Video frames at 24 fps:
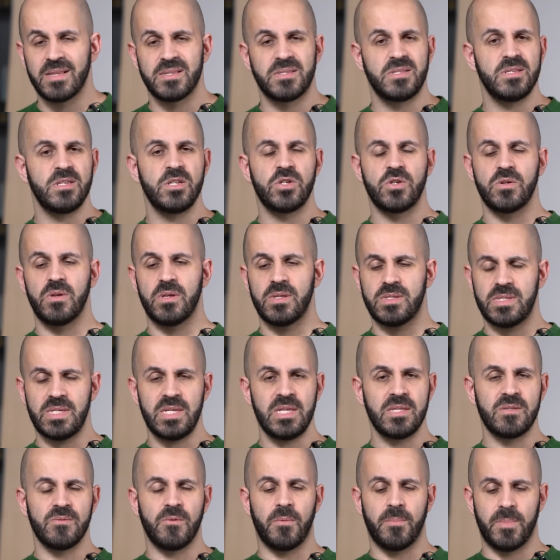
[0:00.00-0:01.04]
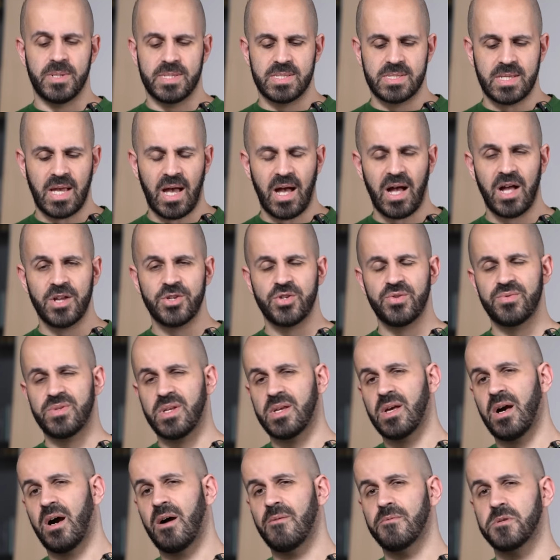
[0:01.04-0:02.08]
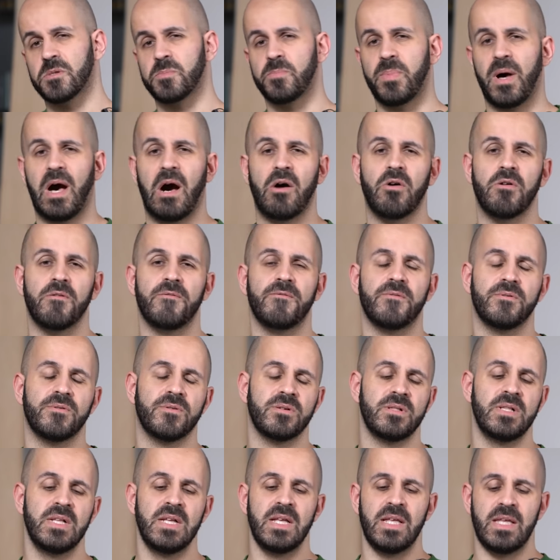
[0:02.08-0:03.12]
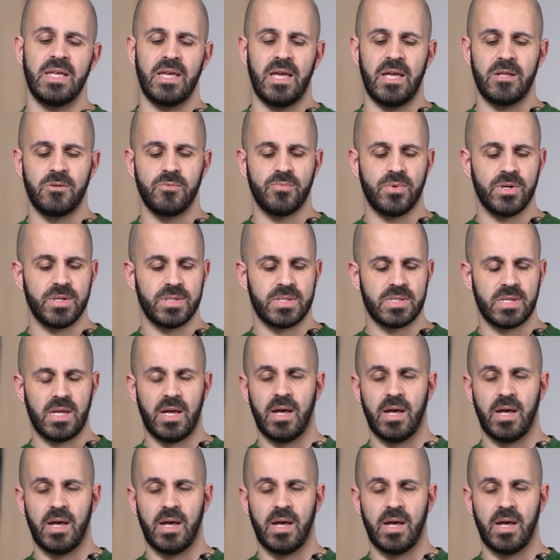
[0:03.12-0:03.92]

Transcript: The seat, seats would massage you. The car was powerful. It was